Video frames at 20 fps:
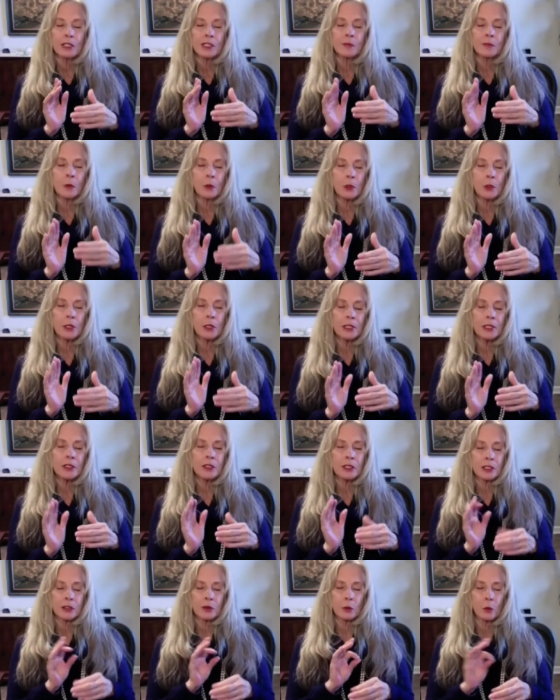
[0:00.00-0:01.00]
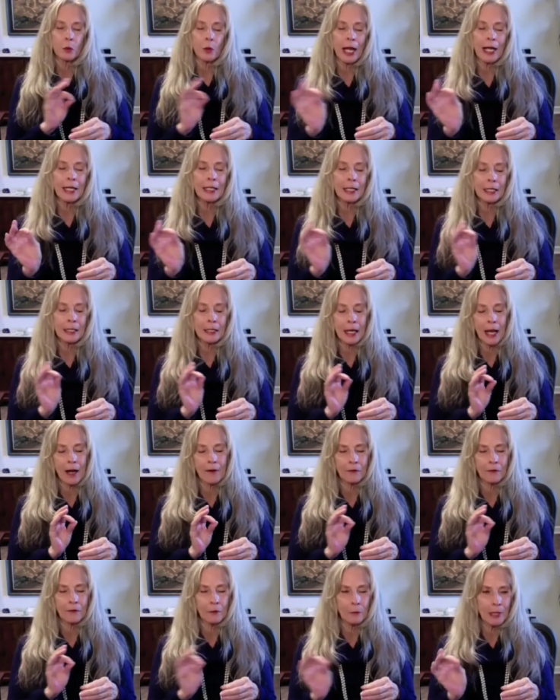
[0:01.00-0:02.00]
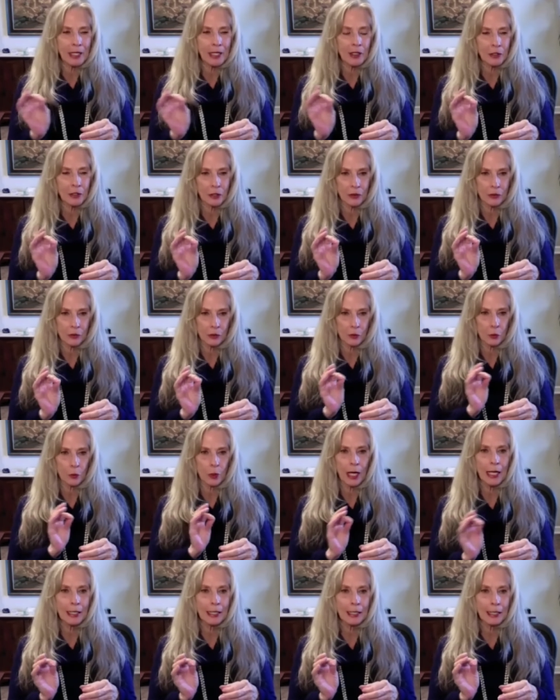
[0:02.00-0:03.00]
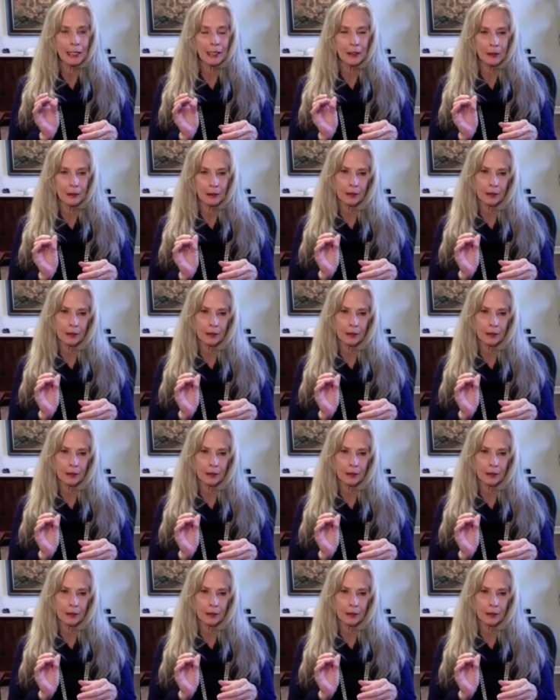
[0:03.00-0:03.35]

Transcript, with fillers: it's more than just writing affirmations or writing,